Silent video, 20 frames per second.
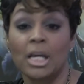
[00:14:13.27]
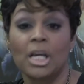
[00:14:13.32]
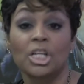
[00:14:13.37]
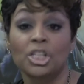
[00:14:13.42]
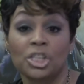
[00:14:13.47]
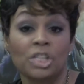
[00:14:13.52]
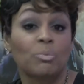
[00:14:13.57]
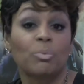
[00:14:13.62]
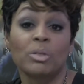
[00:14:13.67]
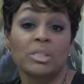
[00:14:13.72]

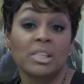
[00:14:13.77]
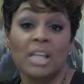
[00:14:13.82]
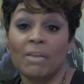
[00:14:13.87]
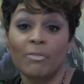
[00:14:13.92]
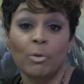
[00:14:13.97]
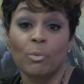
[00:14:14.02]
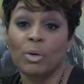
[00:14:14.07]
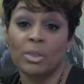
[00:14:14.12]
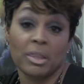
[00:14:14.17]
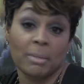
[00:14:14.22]
She was
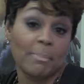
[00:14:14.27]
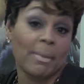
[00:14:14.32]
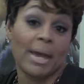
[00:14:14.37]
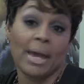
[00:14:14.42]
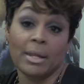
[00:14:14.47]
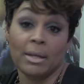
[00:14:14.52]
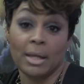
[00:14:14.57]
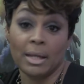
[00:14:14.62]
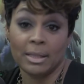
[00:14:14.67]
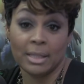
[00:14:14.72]
never with the
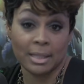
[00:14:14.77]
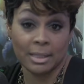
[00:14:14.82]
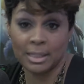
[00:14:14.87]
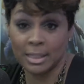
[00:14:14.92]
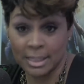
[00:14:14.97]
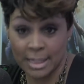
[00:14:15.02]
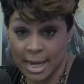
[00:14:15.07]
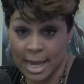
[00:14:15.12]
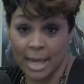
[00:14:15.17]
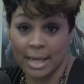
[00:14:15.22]
man at the end of the
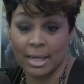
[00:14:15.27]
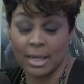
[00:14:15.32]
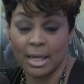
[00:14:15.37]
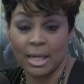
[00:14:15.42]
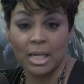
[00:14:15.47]
day.